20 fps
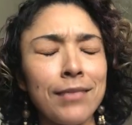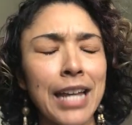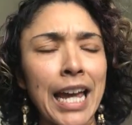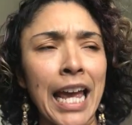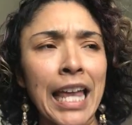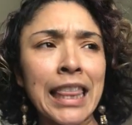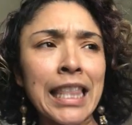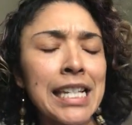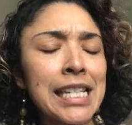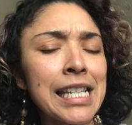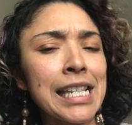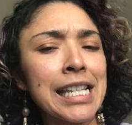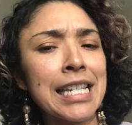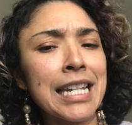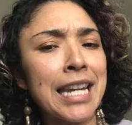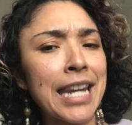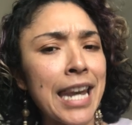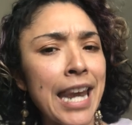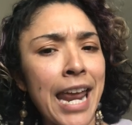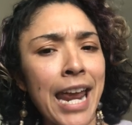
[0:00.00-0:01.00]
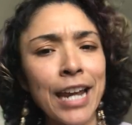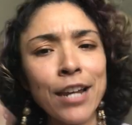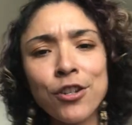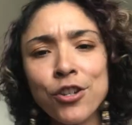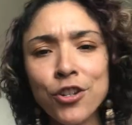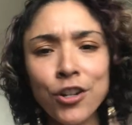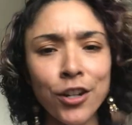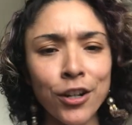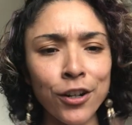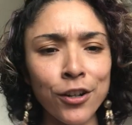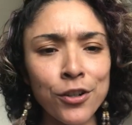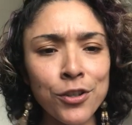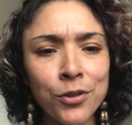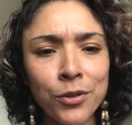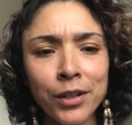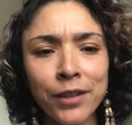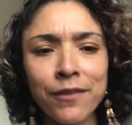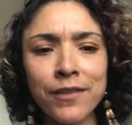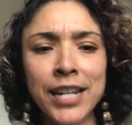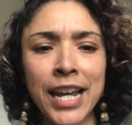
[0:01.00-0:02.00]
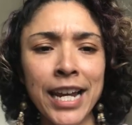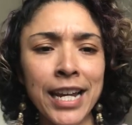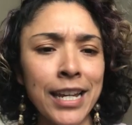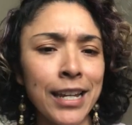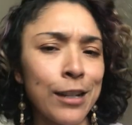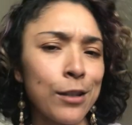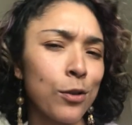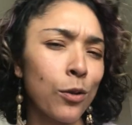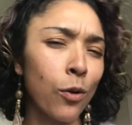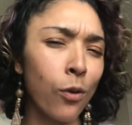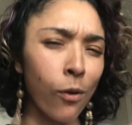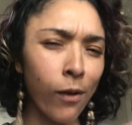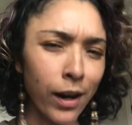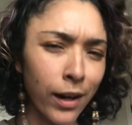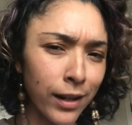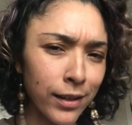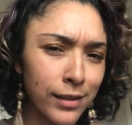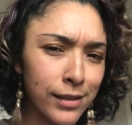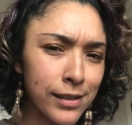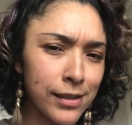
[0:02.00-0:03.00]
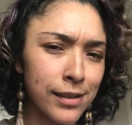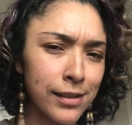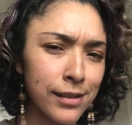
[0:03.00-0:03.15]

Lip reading: And this is nature sort of taking its course.